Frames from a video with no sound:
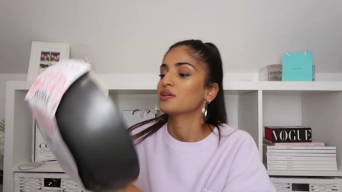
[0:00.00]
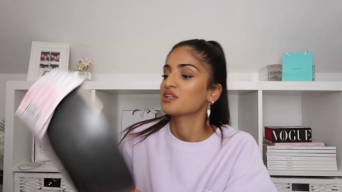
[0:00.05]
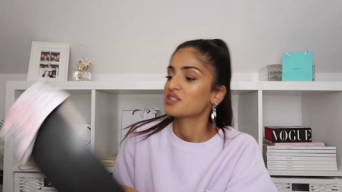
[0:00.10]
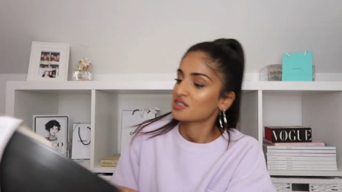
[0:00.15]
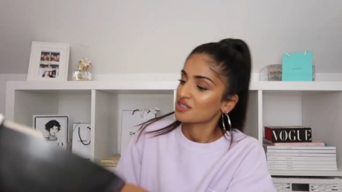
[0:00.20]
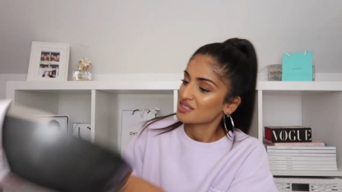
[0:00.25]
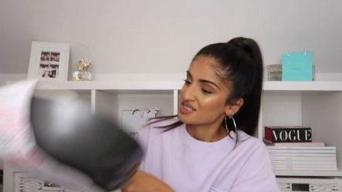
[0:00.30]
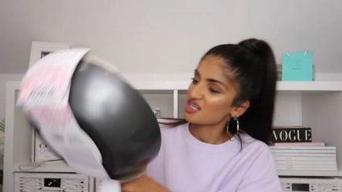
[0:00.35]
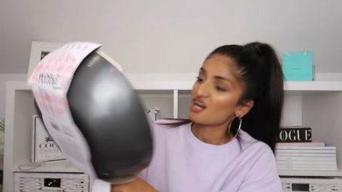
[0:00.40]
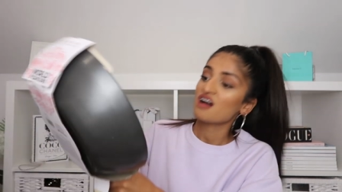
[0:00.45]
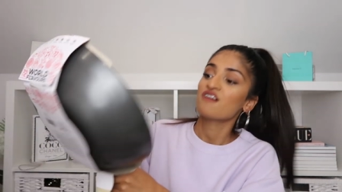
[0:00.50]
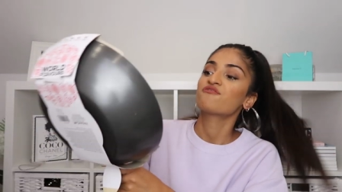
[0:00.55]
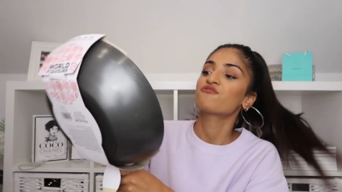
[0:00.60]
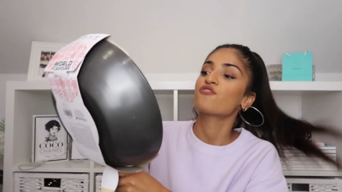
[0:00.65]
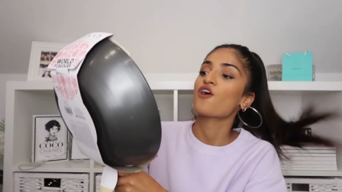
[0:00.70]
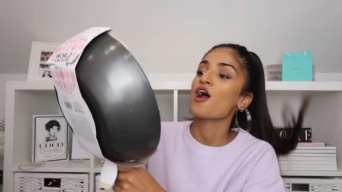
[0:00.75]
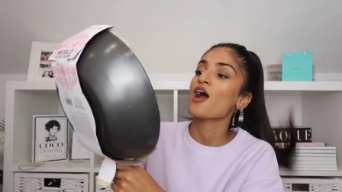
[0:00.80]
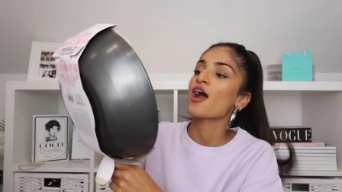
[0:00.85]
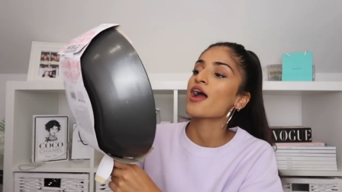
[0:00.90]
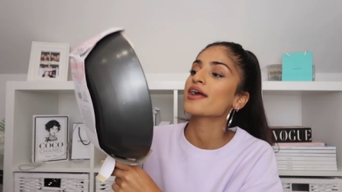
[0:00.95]
my stir
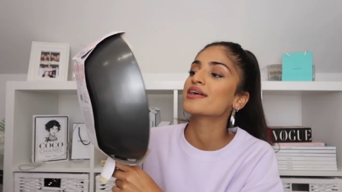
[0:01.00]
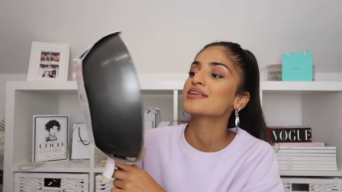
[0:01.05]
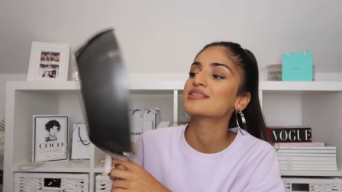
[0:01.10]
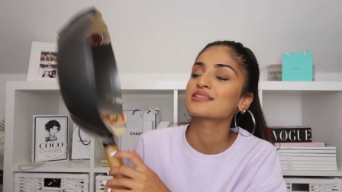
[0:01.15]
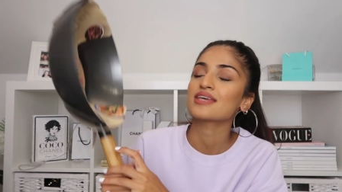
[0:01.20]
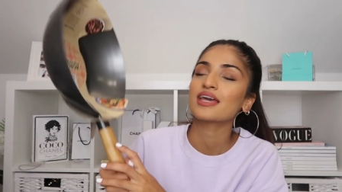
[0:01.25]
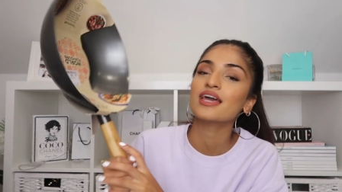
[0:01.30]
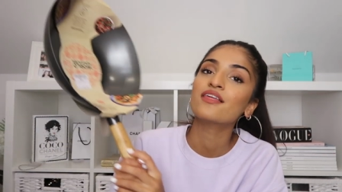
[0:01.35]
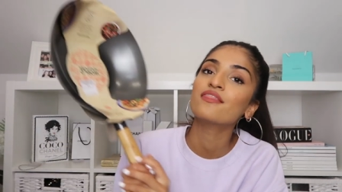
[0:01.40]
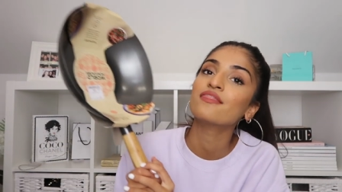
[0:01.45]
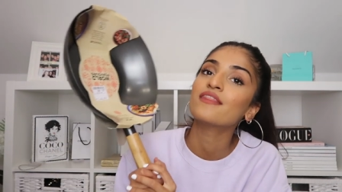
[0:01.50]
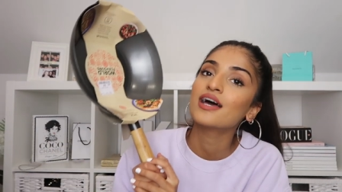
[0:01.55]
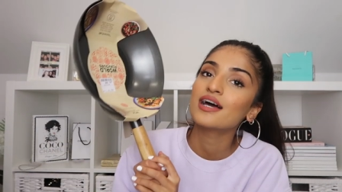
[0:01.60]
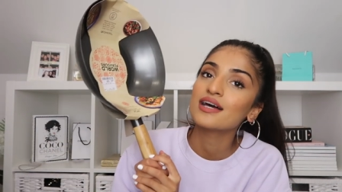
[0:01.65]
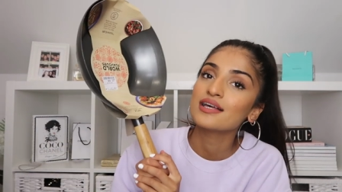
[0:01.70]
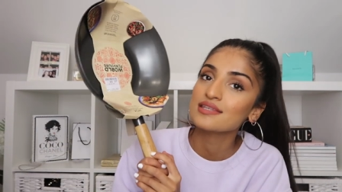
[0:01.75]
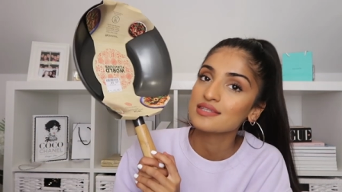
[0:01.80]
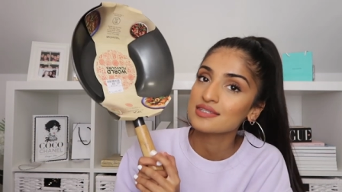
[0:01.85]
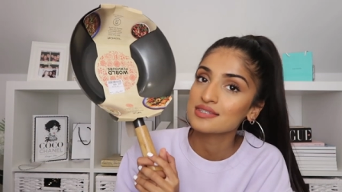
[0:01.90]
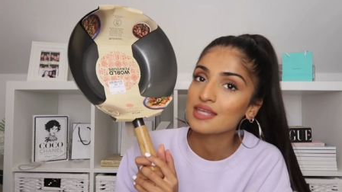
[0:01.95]
fries in
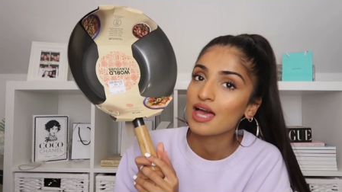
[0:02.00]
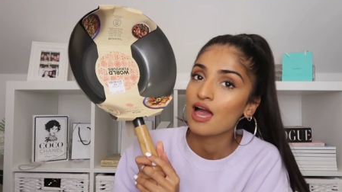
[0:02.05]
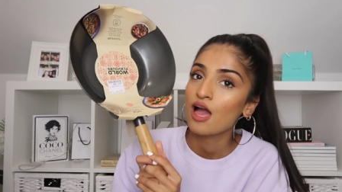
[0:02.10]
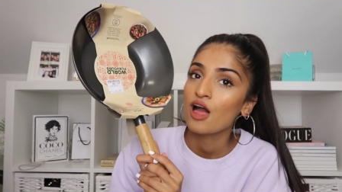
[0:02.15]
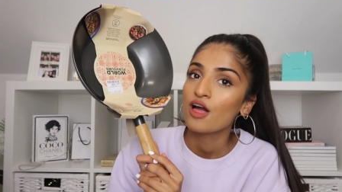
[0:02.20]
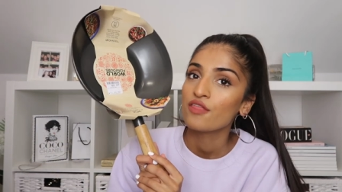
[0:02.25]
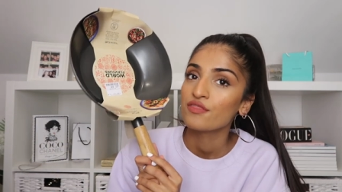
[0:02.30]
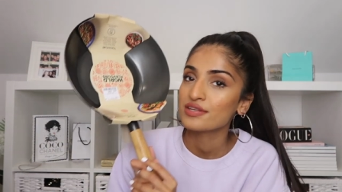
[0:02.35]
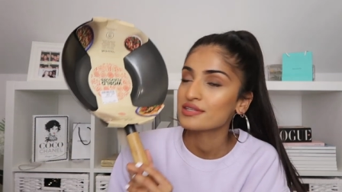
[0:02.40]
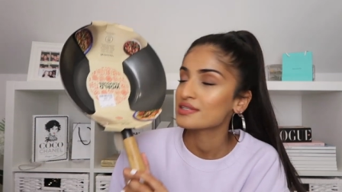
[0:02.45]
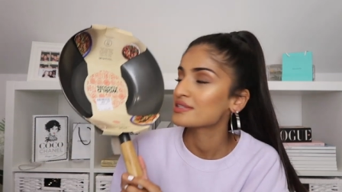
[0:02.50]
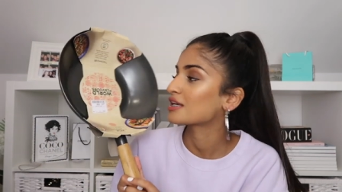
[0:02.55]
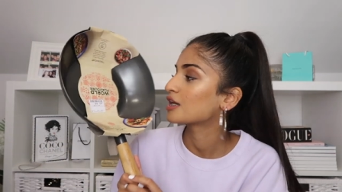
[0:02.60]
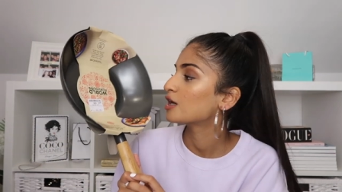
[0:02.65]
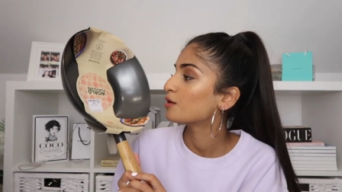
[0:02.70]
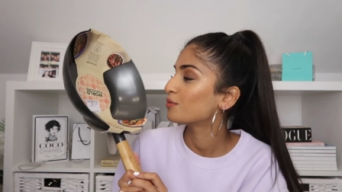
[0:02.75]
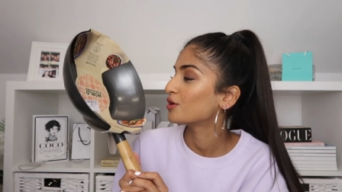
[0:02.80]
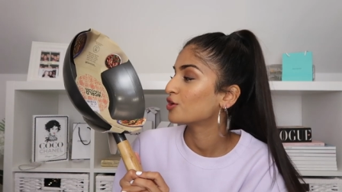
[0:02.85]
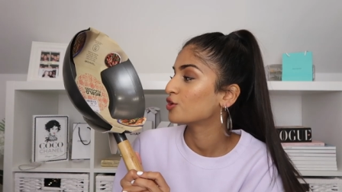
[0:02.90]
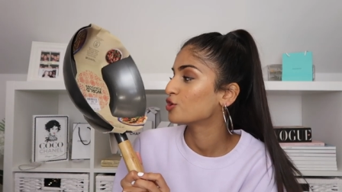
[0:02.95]
this. This is
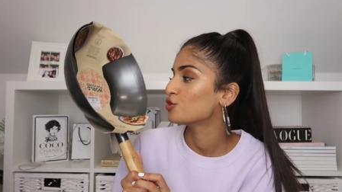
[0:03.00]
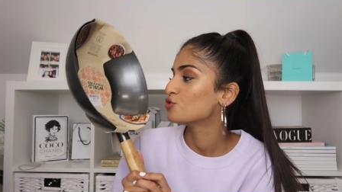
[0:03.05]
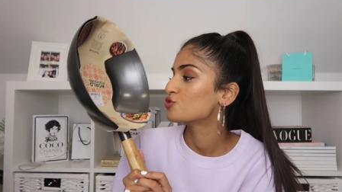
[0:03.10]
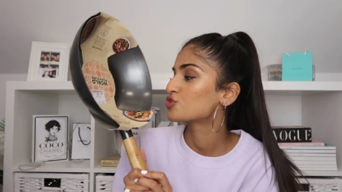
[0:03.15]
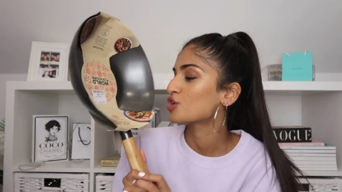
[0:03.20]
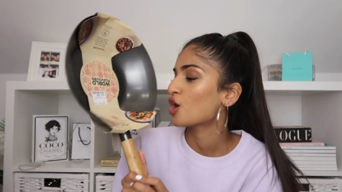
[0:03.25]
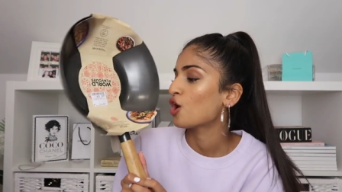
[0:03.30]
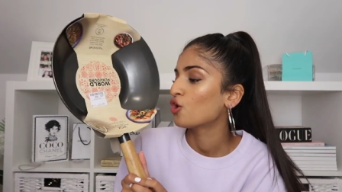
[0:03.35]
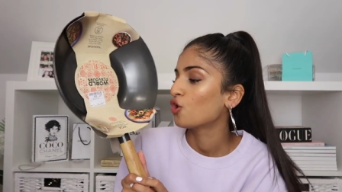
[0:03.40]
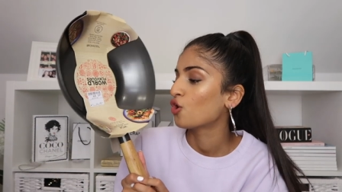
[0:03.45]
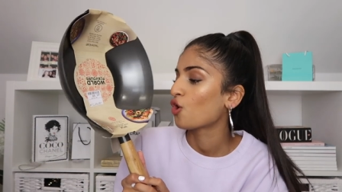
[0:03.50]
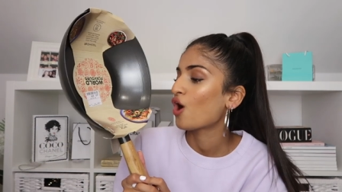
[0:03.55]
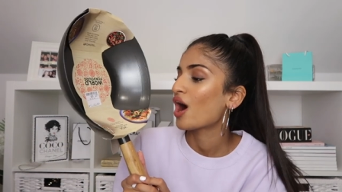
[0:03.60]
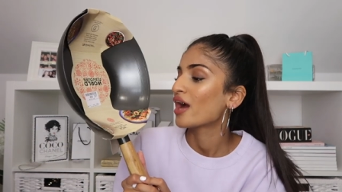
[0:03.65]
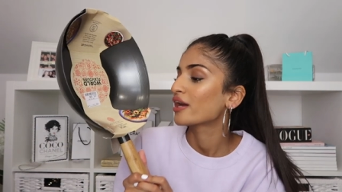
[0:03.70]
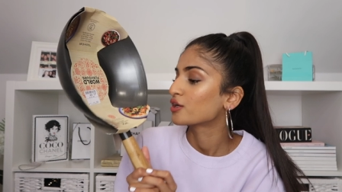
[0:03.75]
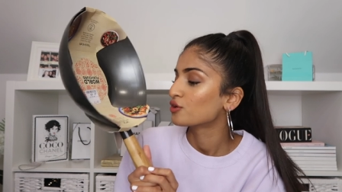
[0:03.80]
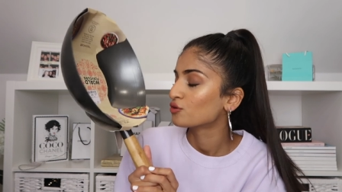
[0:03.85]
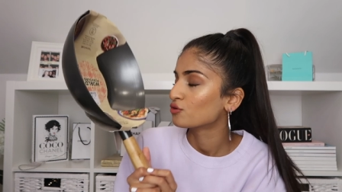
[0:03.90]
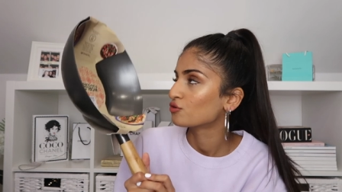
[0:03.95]
going to be used a lot.
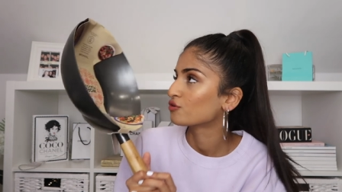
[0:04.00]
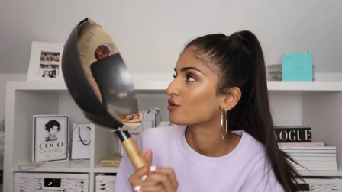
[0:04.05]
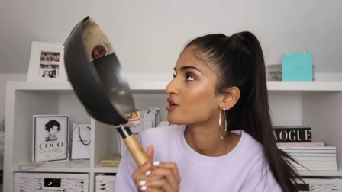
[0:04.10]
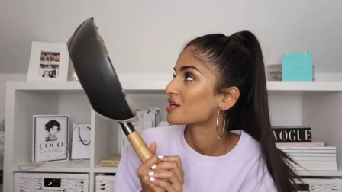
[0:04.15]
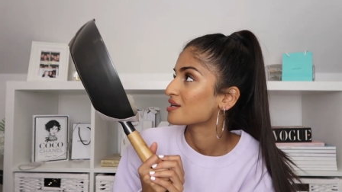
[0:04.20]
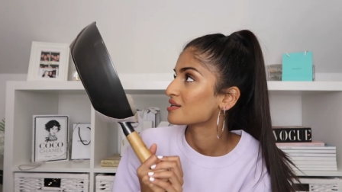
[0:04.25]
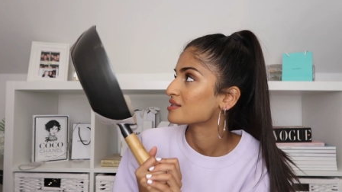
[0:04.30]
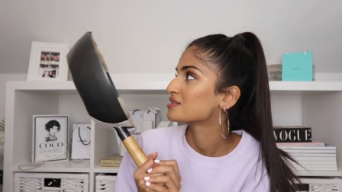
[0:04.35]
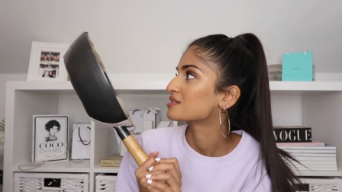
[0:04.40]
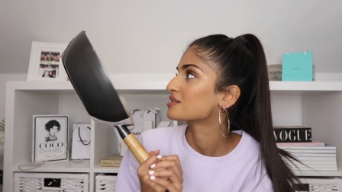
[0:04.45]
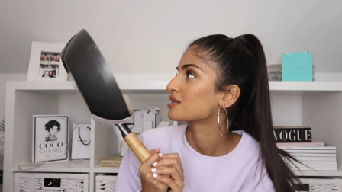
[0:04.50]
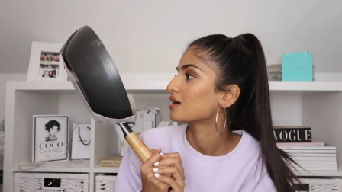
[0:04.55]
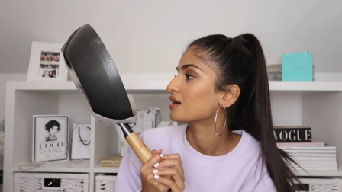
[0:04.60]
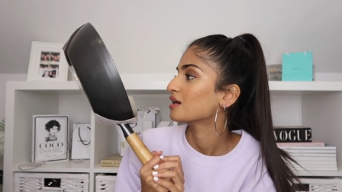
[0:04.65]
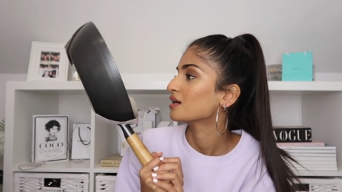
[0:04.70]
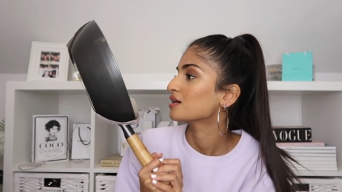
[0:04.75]
I can already see